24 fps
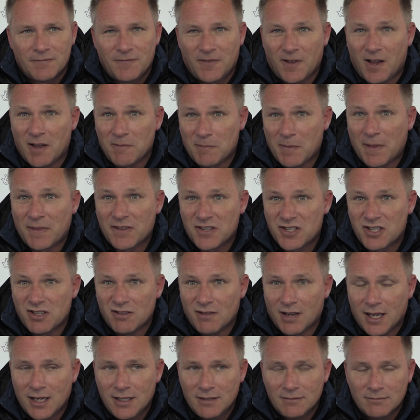5 months too
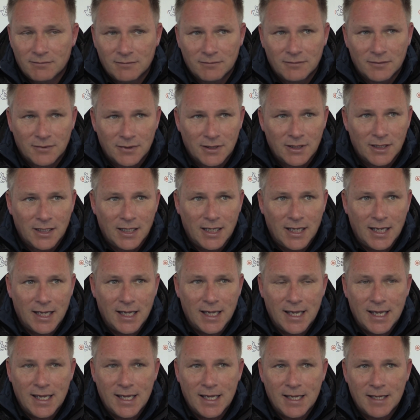late.
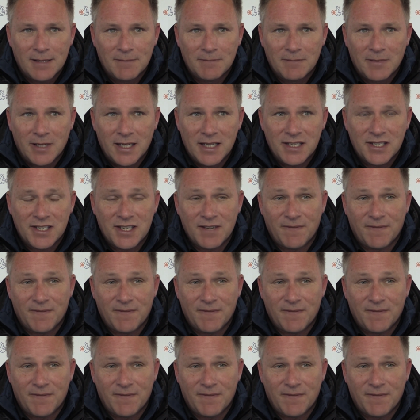His